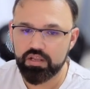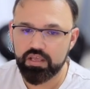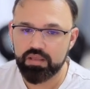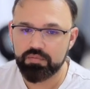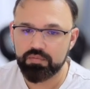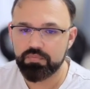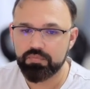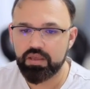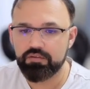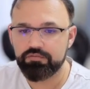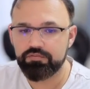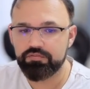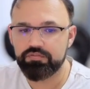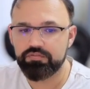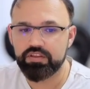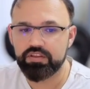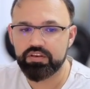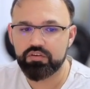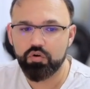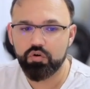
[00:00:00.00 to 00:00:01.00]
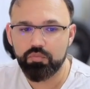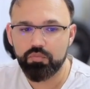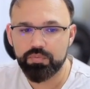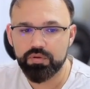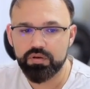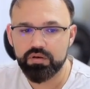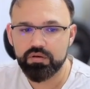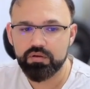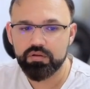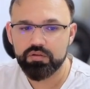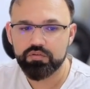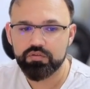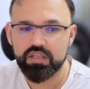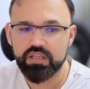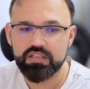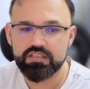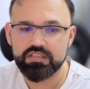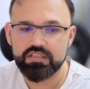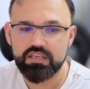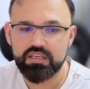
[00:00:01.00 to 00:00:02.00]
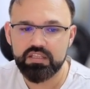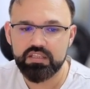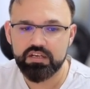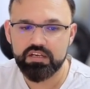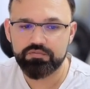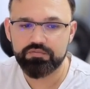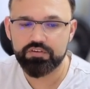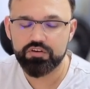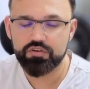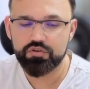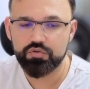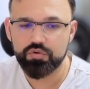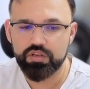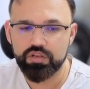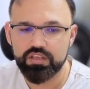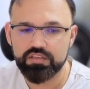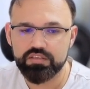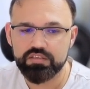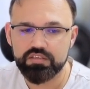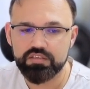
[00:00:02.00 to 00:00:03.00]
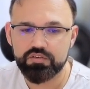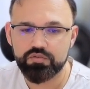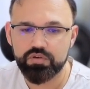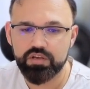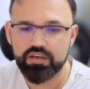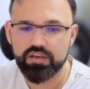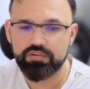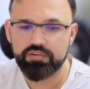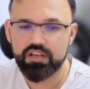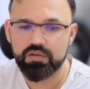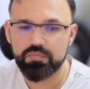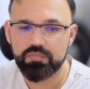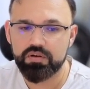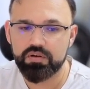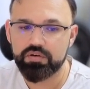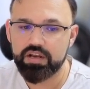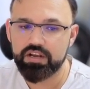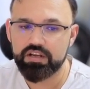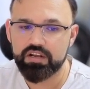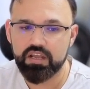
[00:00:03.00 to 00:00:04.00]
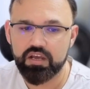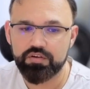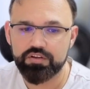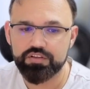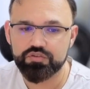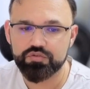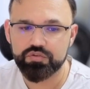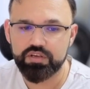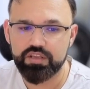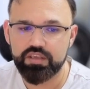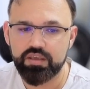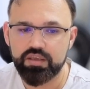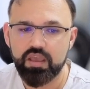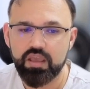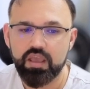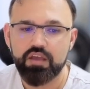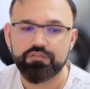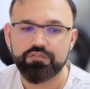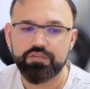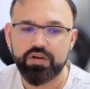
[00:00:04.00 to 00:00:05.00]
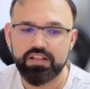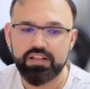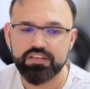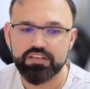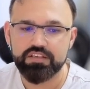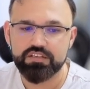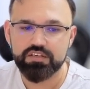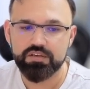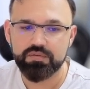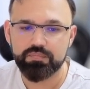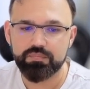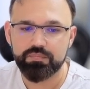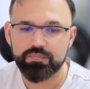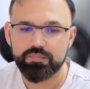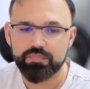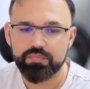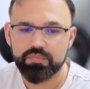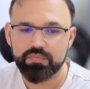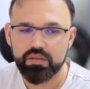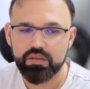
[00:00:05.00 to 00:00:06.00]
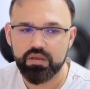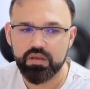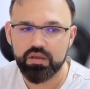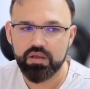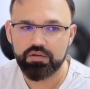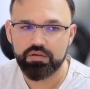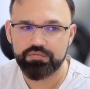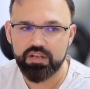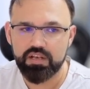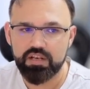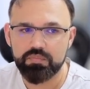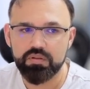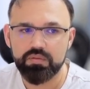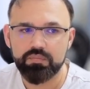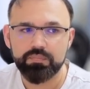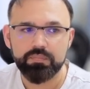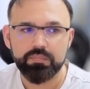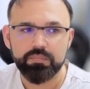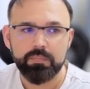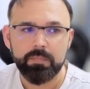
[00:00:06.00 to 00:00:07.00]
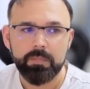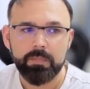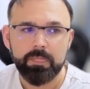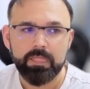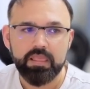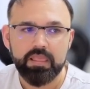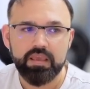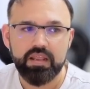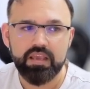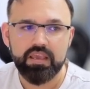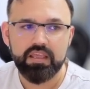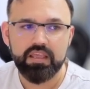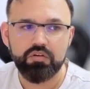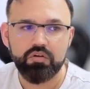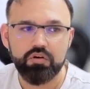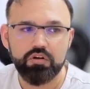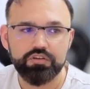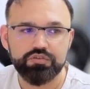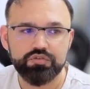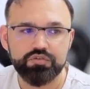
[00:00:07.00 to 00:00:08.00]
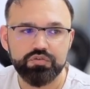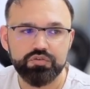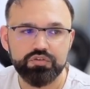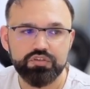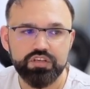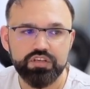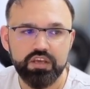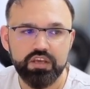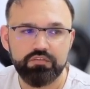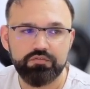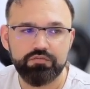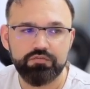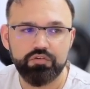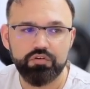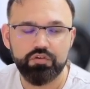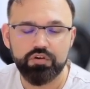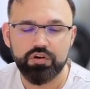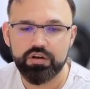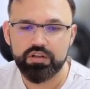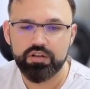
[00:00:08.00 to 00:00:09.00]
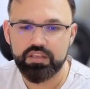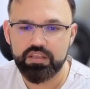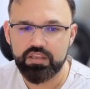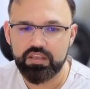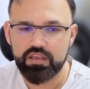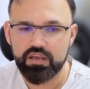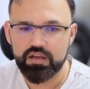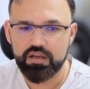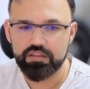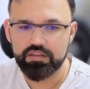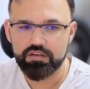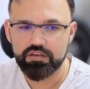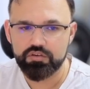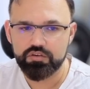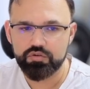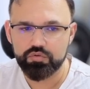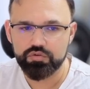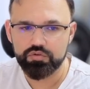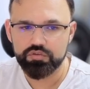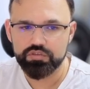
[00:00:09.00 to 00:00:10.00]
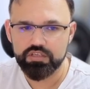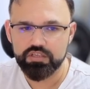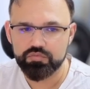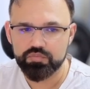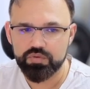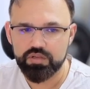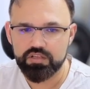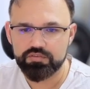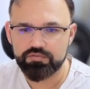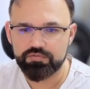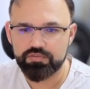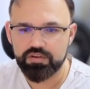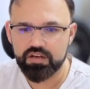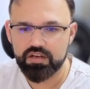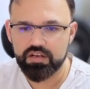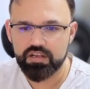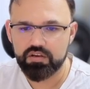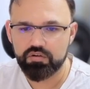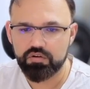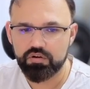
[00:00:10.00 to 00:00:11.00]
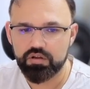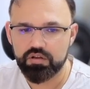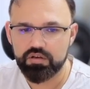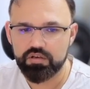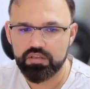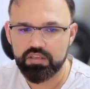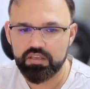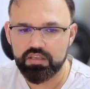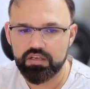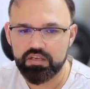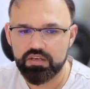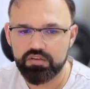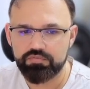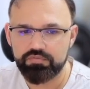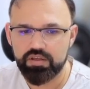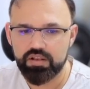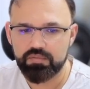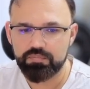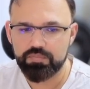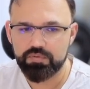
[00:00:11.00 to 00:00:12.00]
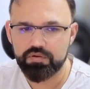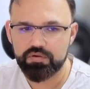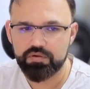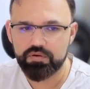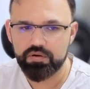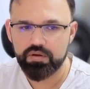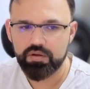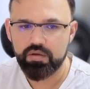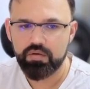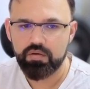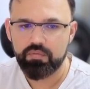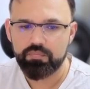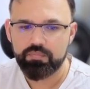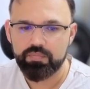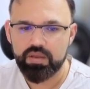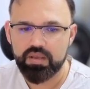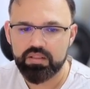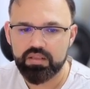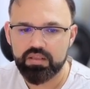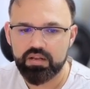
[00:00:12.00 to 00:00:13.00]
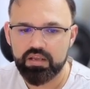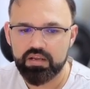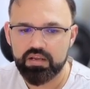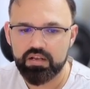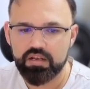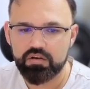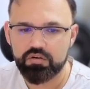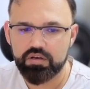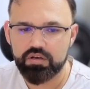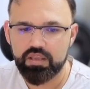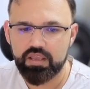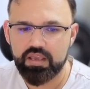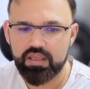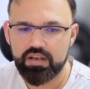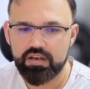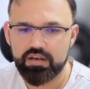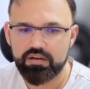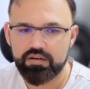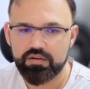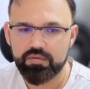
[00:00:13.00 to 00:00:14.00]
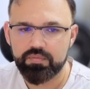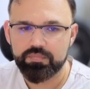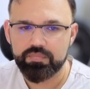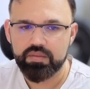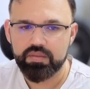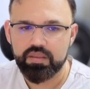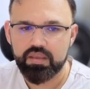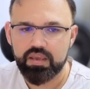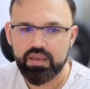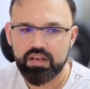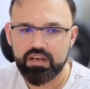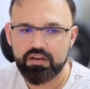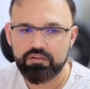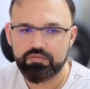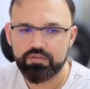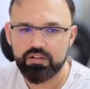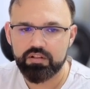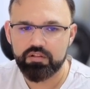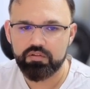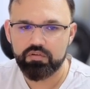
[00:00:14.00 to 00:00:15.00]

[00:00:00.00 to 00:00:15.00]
and have it open. You can see the different tooling available. Right now, it's only file system available. And I can also check for the other tools as well. So if I click on the developer and then I click on edit, and it will